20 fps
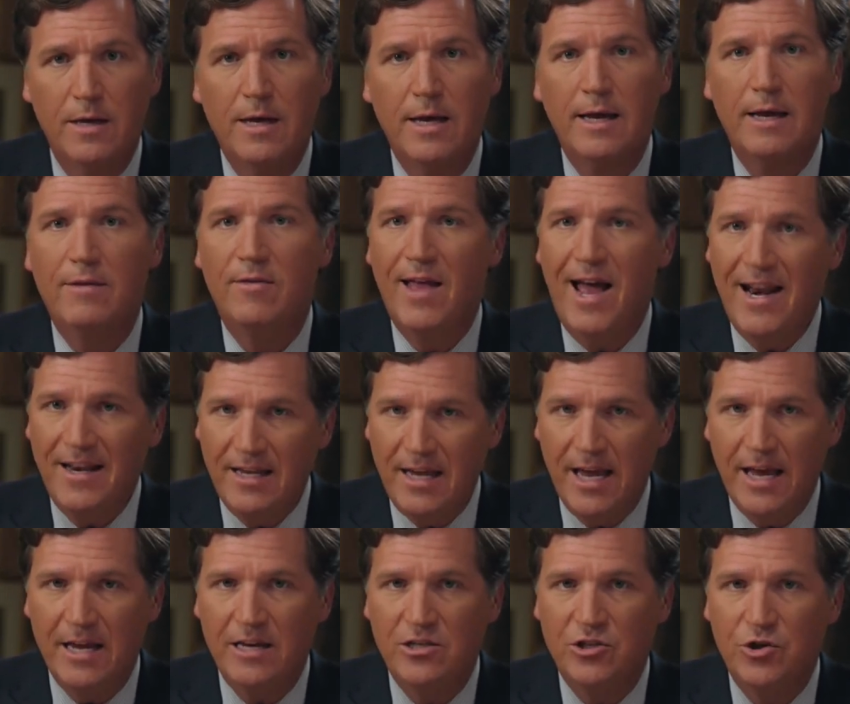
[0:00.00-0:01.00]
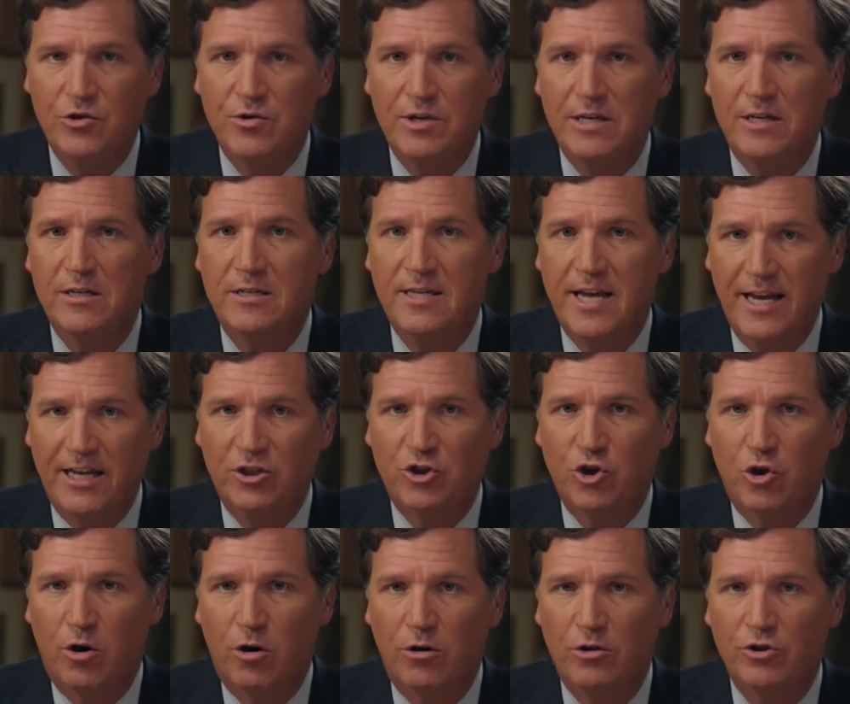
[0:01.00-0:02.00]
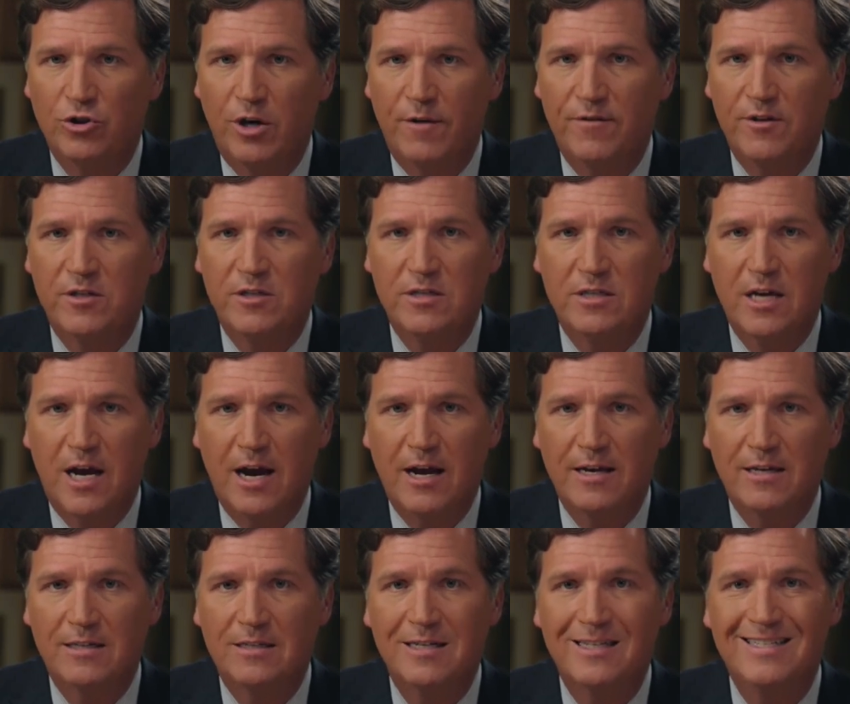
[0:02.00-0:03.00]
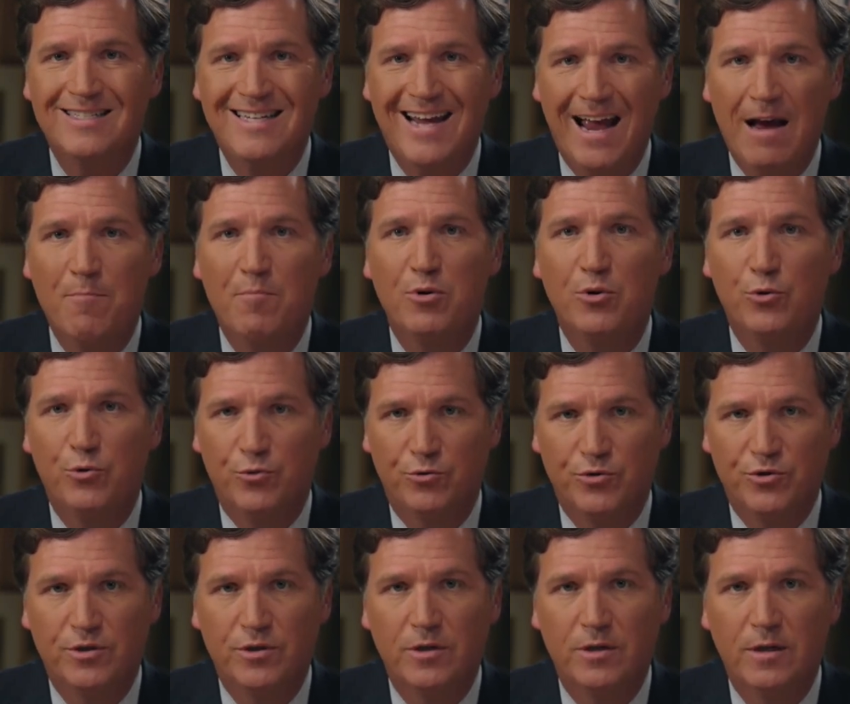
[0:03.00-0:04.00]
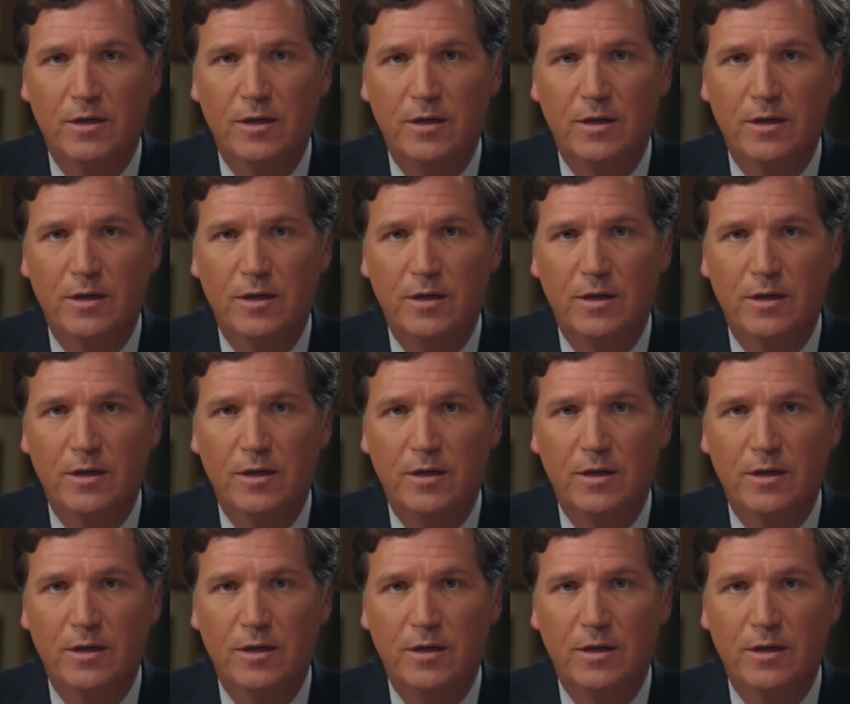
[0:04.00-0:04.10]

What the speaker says: In that case, you need to take charge of the society's taboos.